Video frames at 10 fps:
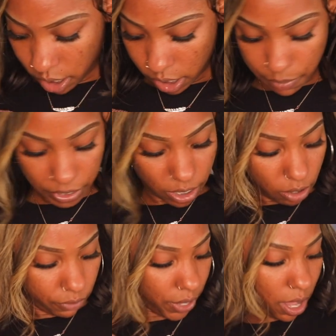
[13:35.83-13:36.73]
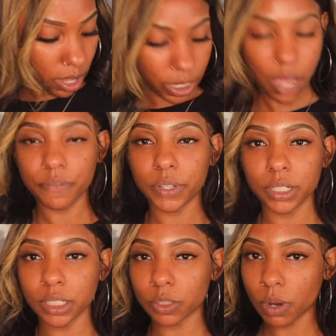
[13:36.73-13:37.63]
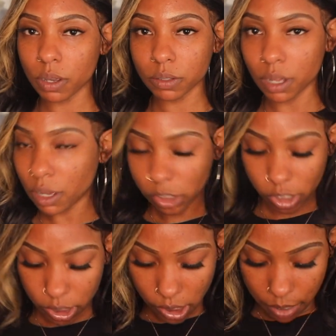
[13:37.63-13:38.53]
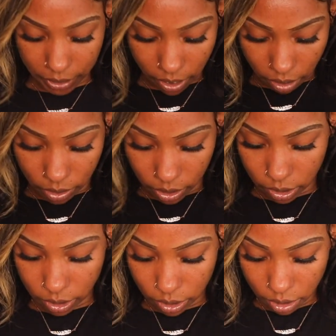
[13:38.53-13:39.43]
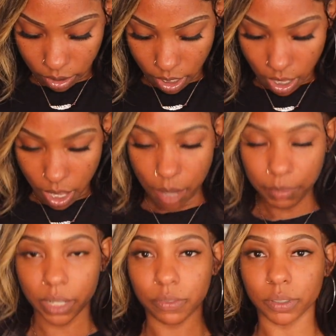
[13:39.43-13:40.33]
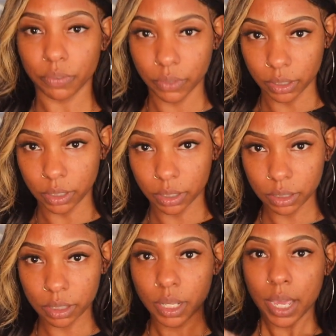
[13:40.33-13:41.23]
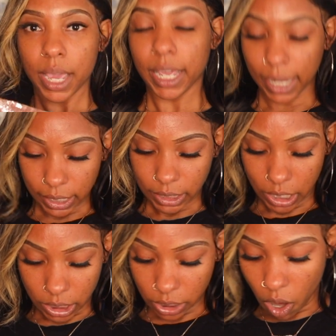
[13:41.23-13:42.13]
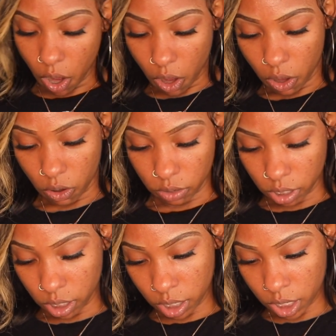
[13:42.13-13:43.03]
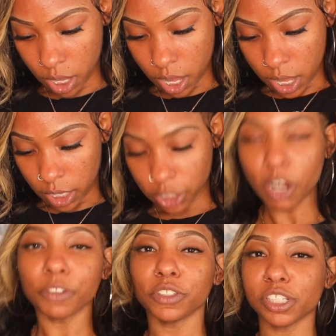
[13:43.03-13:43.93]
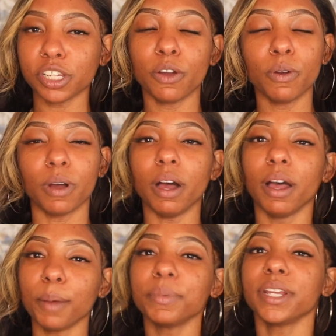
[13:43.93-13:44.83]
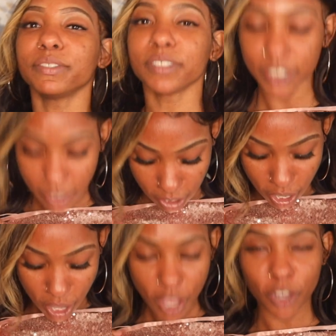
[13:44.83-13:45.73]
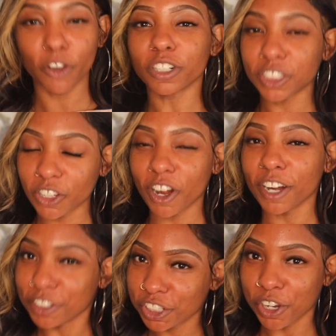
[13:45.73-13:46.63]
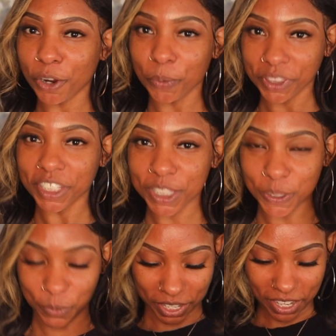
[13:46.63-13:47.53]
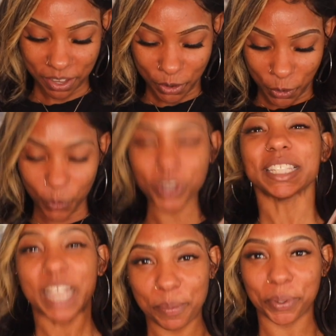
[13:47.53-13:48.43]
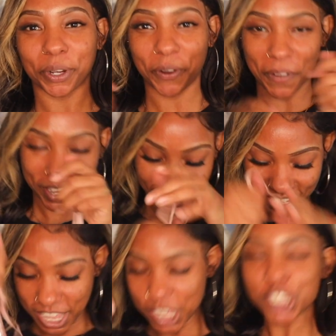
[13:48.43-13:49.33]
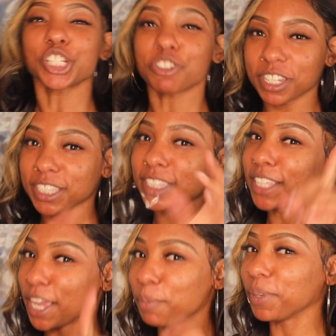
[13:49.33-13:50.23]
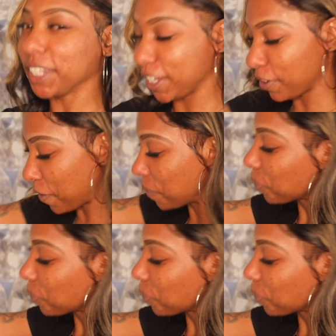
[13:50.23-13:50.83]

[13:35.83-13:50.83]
Let me know if y'all feeling this rose gold dress. Let me know, because I'm definitely feeling this. And like I said, it's called Start the Show. I'm definitely going to start the show with this one once I put it on. Trust and believe.